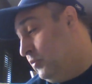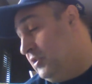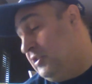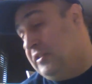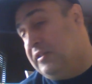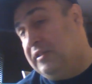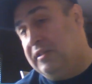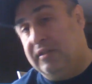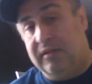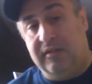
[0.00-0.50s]

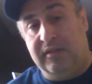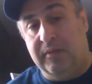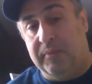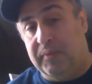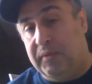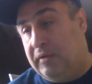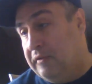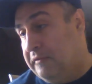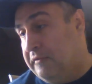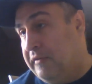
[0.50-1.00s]
which is
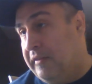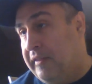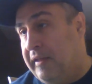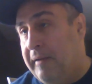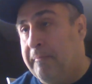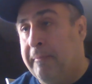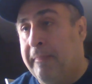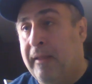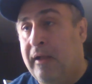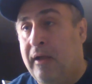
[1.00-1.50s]
typical for
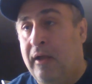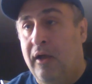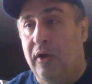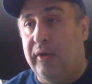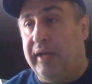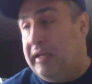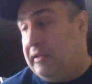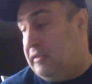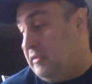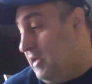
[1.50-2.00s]
them.
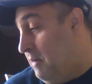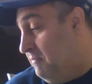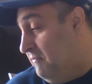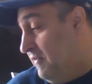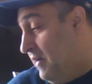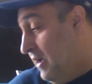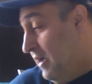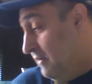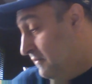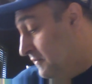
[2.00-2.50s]
Okay, top
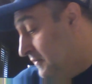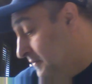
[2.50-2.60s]
five.